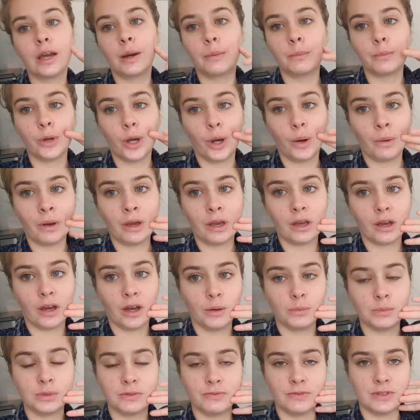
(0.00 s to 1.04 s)
am going
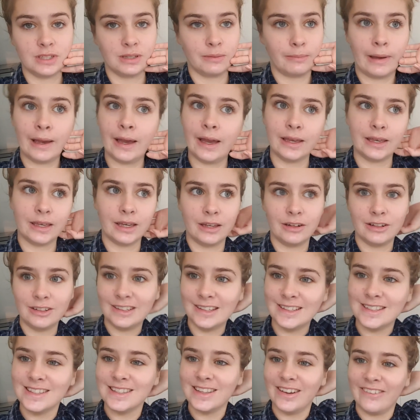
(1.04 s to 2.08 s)
up to visit Matt again
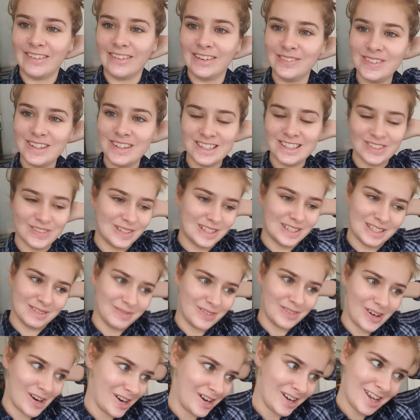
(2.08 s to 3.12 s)
because it's our anniversary
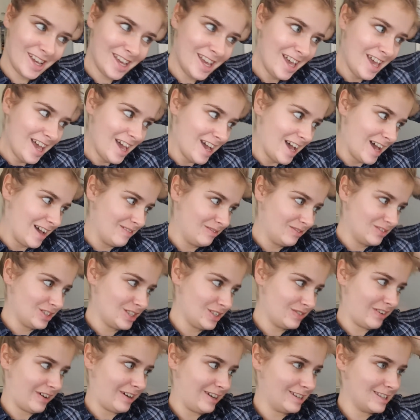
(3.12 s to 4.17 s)
tomorrow, which
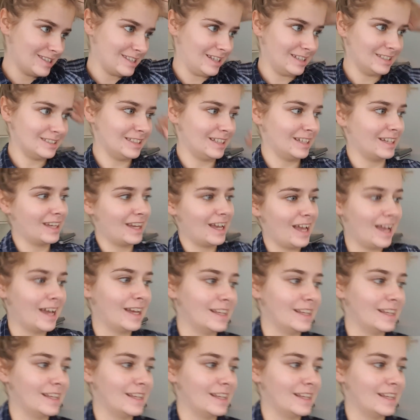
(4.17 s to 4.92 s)
is very exciting.